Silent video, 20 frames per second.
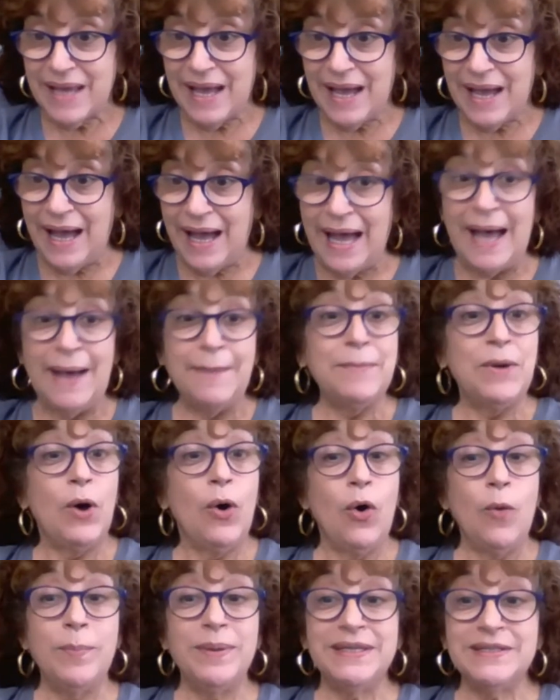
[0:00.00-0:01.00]
I'm
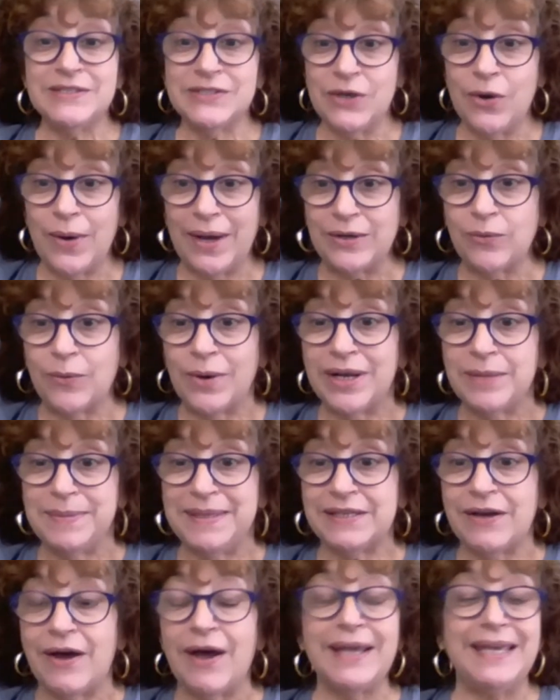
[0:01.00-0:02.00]
hoping so. I don't want to
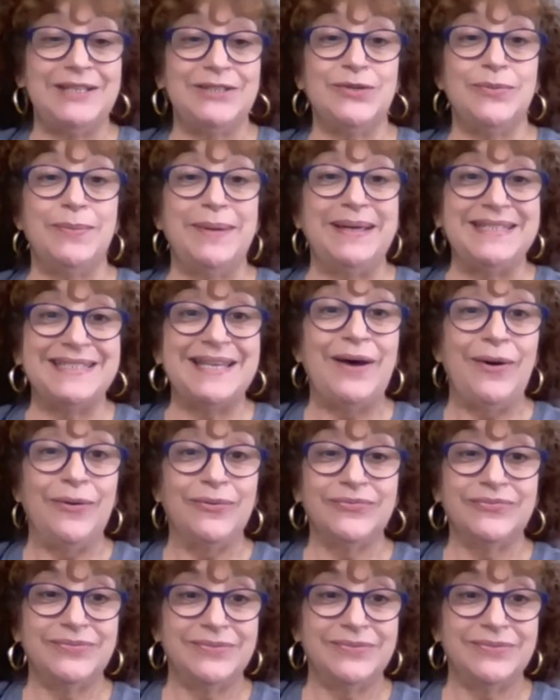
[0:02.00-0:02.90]
be talking to myself.